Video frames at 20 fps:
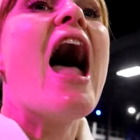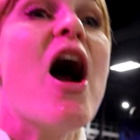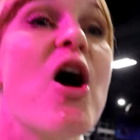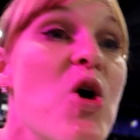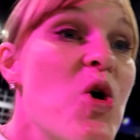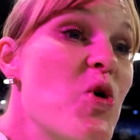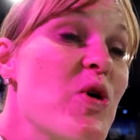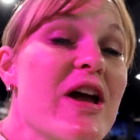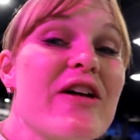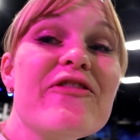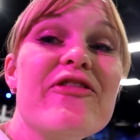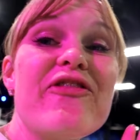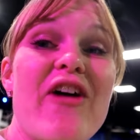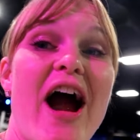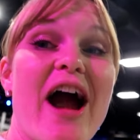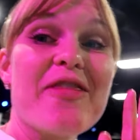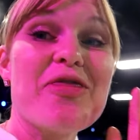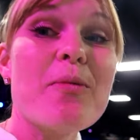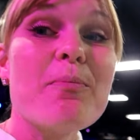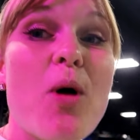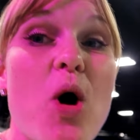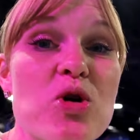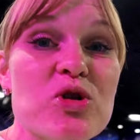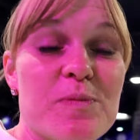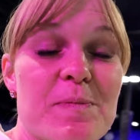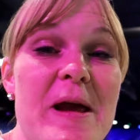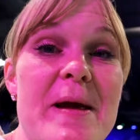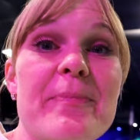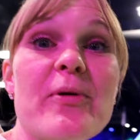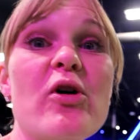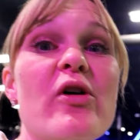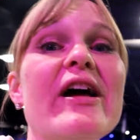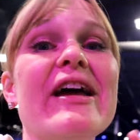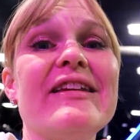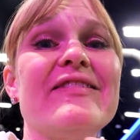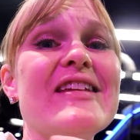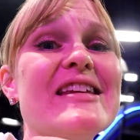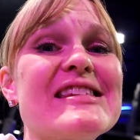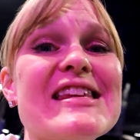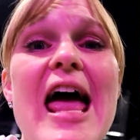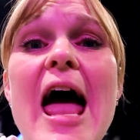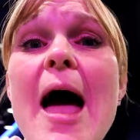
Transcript: who can find the most people in this